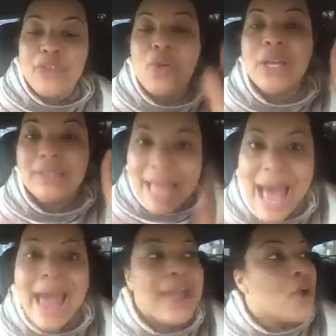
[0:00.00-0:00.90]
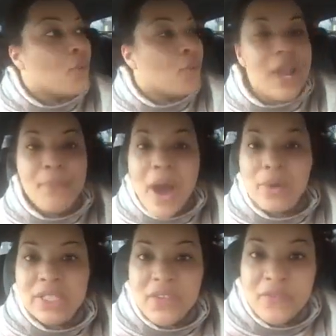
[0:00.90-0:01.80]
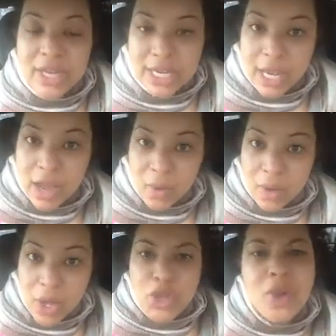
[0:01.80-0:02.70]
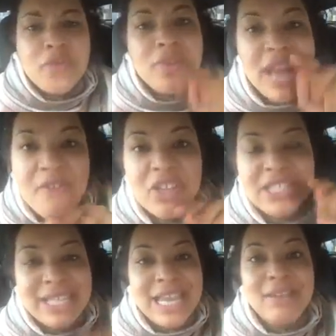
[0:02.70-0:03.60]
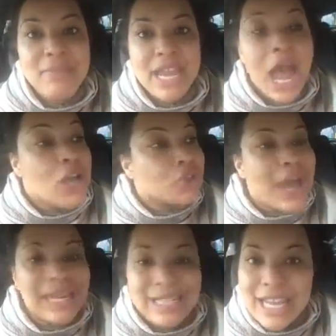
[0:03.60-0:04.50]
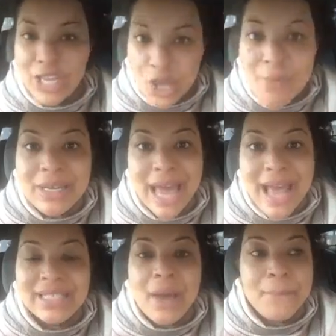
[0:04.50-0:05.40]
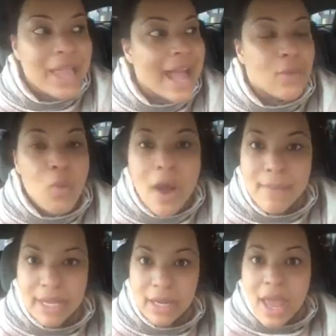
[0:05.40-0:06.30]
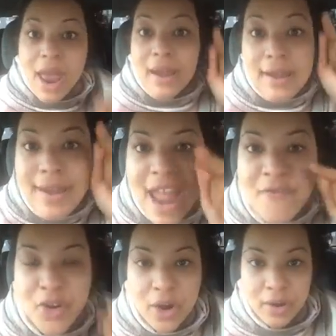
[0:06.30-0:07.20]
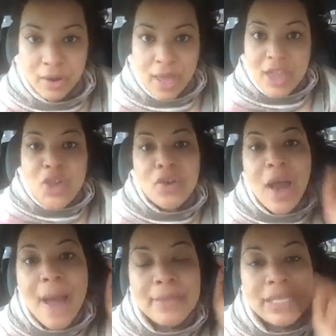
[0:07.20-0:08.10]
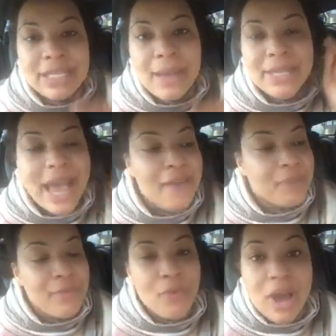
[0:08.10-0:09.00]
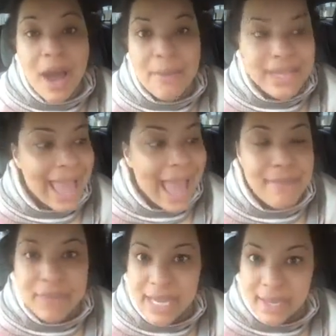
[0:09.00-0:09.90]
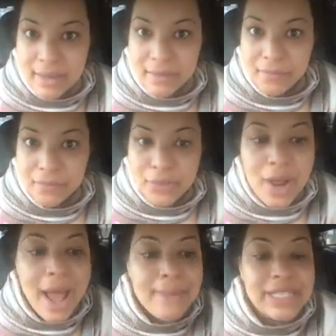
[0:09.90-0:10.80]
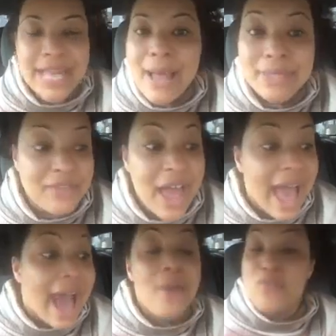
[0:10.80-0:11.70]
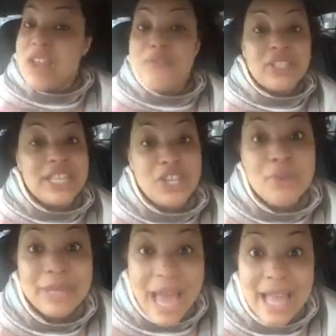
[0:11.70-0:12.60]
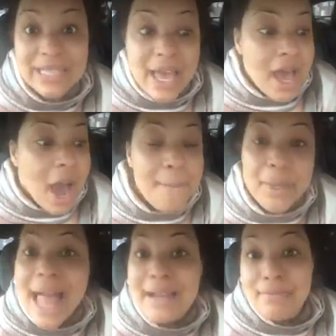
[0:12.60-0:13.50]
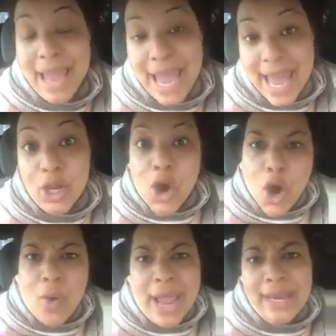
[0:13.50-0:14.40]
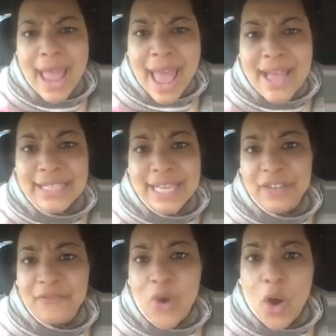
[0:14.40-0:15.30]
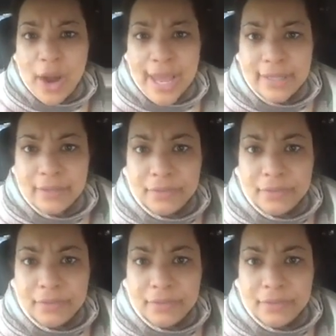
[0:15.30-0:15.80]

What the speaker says: you a lie. Repost the video. You've never seen me try to dehumanize a black woman. Never. You know how many times I have people coming at me? You know how many times I've never dehumanized a black man who ain't asking for it.